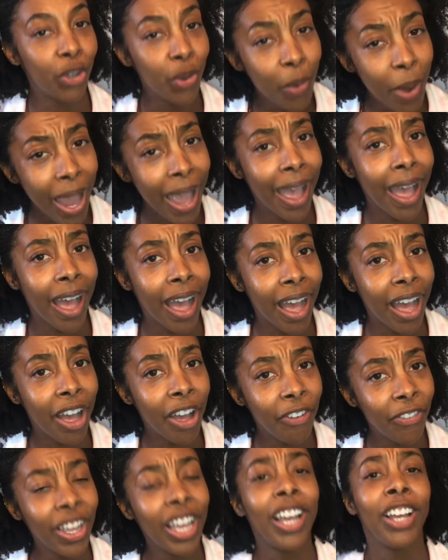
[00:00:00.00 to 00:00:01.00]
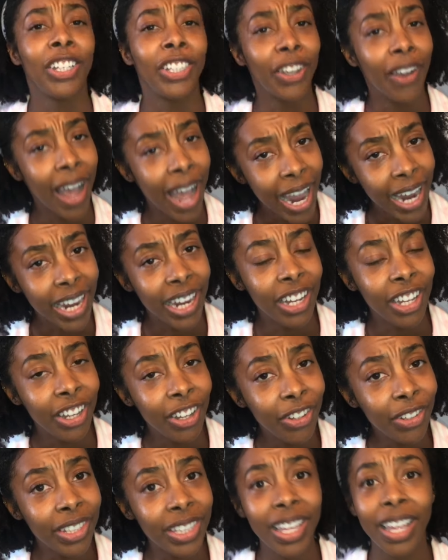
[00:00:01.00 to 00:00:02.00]
you have so I could
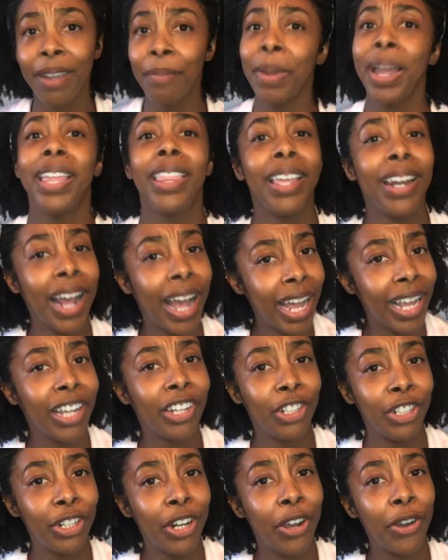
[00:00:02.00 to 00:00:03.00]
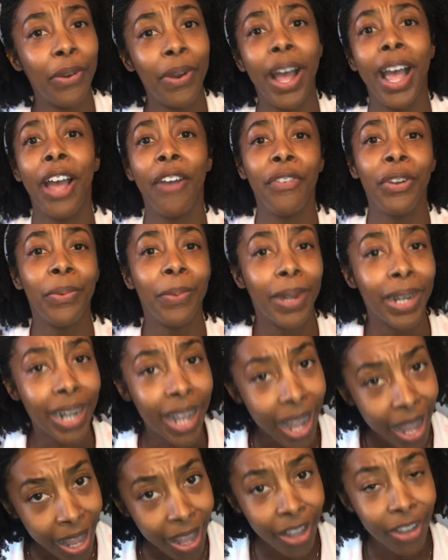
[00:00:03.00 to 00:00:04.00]
use them, and then I could show everyone
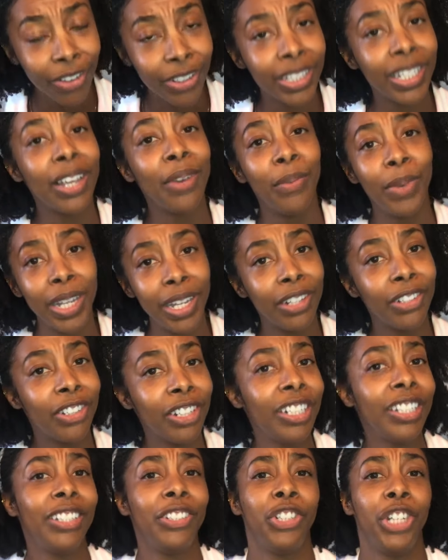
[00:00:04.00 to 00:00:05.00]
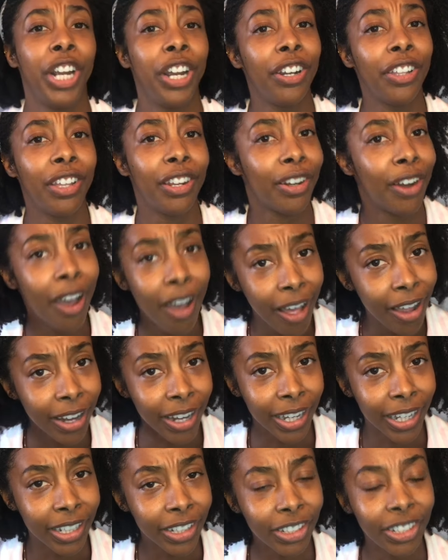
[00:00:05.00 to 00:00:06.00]
else and we can just share the
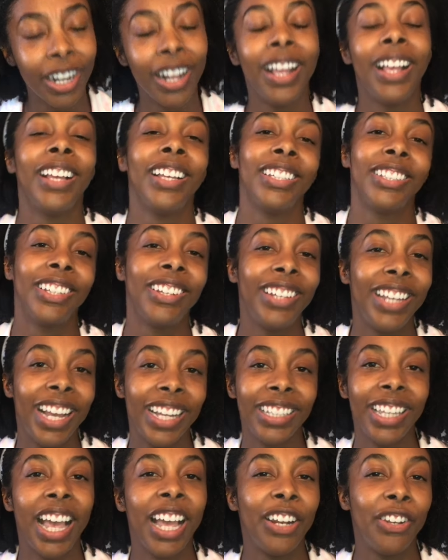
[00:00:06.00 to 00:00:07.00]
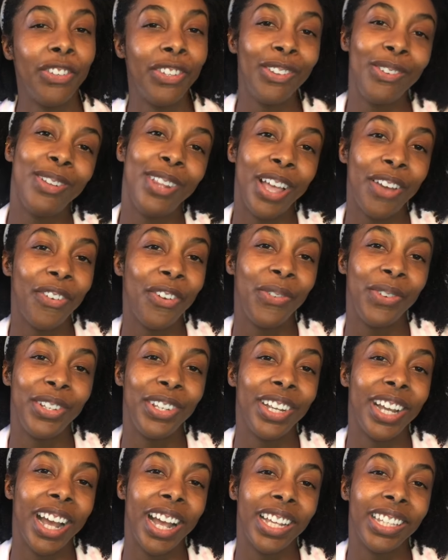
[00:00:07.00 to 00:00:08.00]
knowledge. So yes, I do love it when
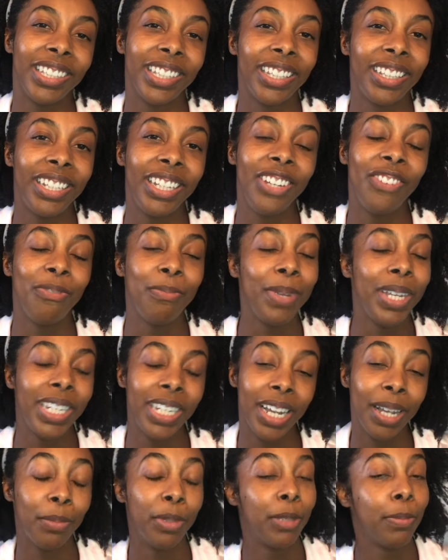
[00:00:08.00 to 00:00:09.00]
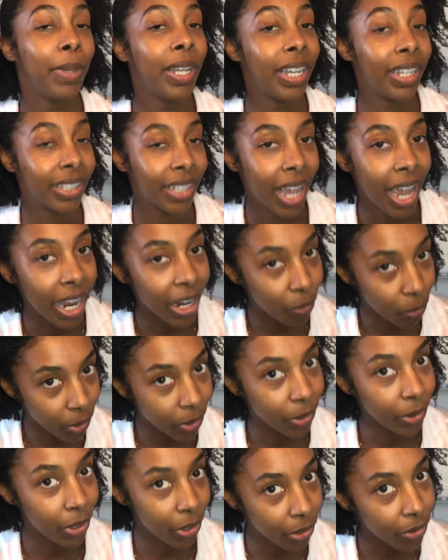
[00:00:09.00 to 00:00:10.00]
you guys leave me tips, because I
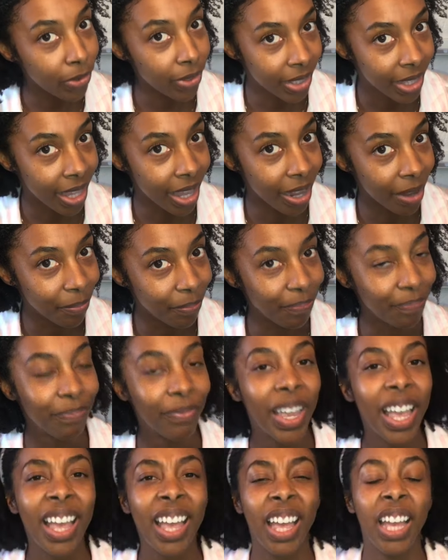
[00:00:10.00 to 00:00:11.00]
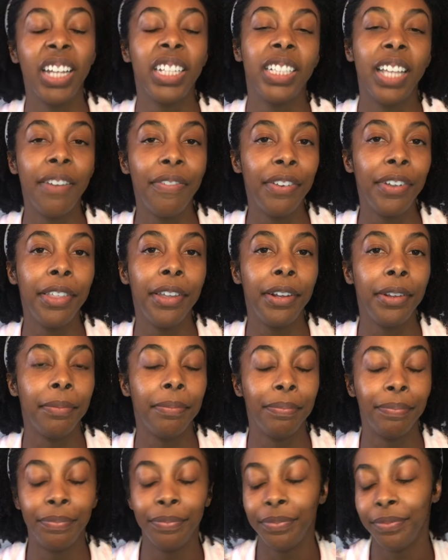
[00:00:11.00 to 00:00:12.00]
will use them. Except for the,
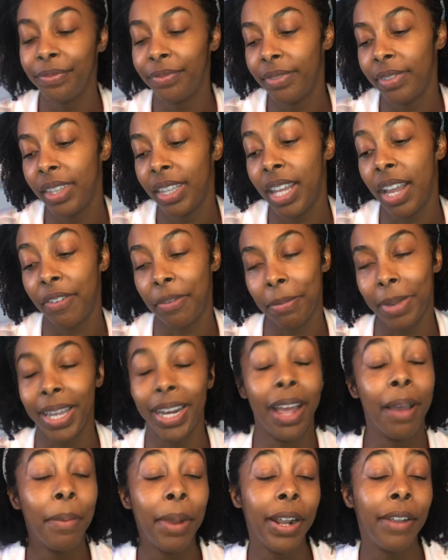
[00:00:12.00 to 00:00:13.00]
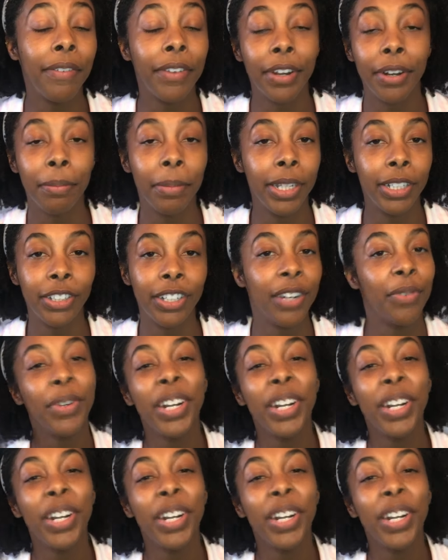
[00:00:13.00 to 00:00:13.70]
never mind, I'm not even gonna mention it.